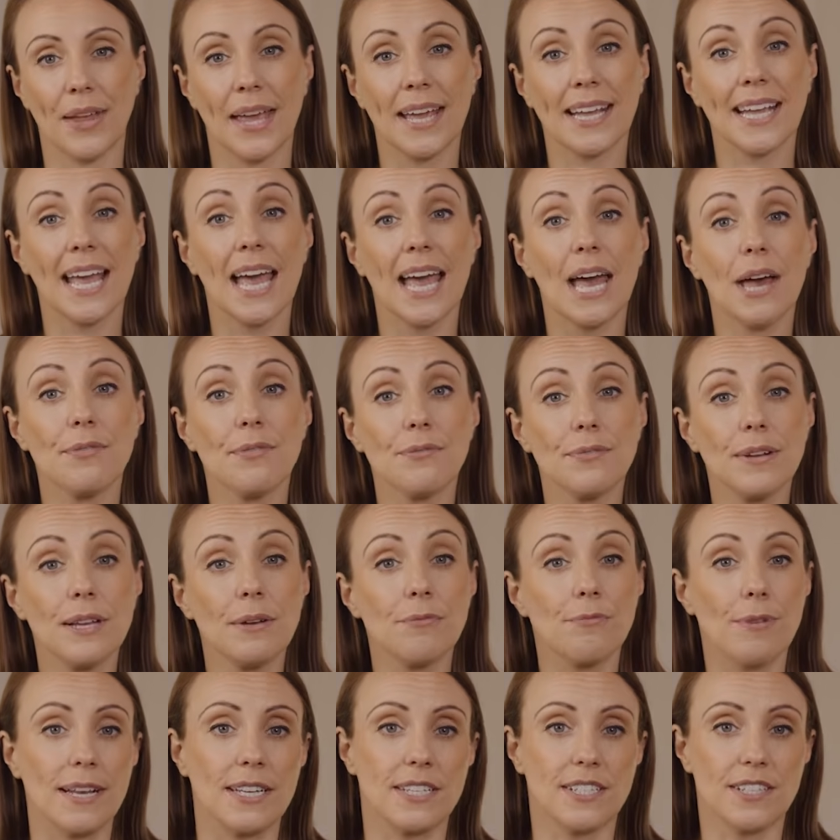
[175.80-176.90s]
Carefully
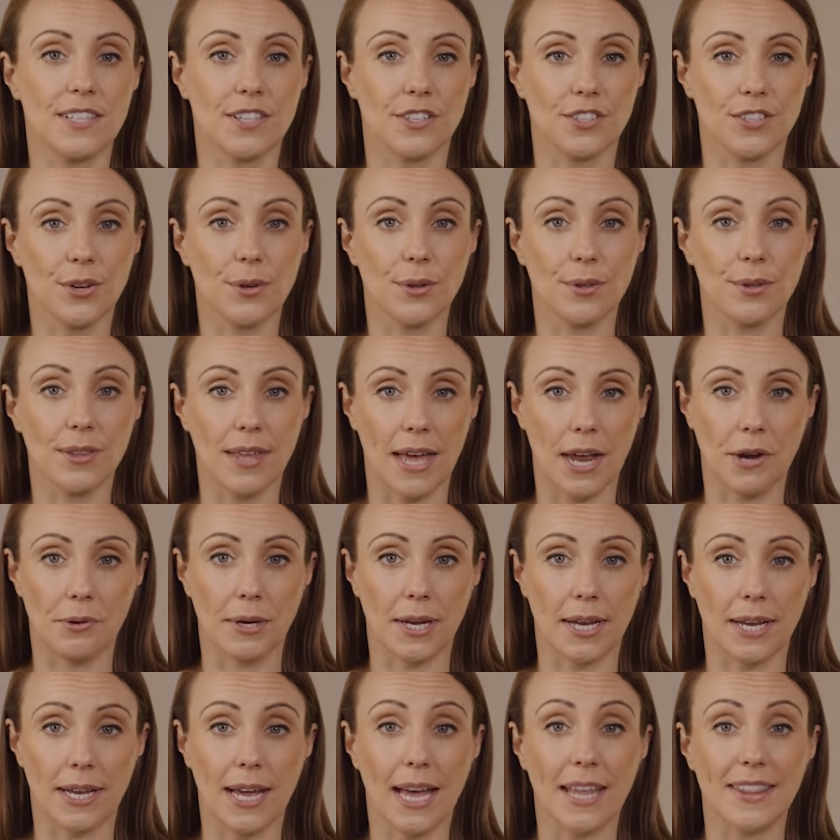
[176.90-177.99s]
rinse the tooth
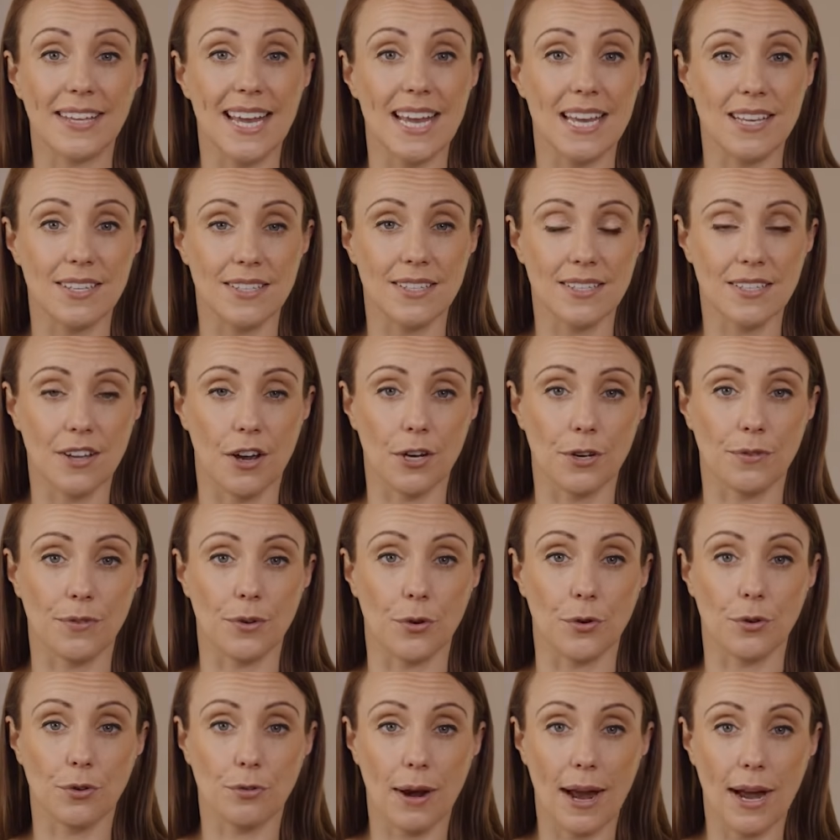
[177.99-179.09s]
area and the inside of your
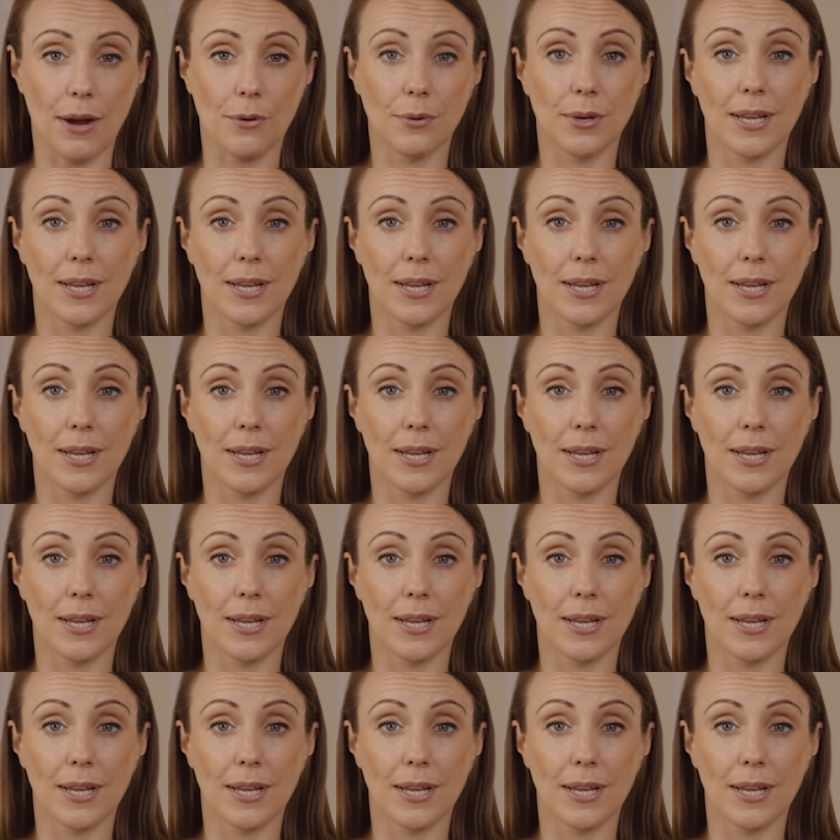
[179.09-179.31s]
crown,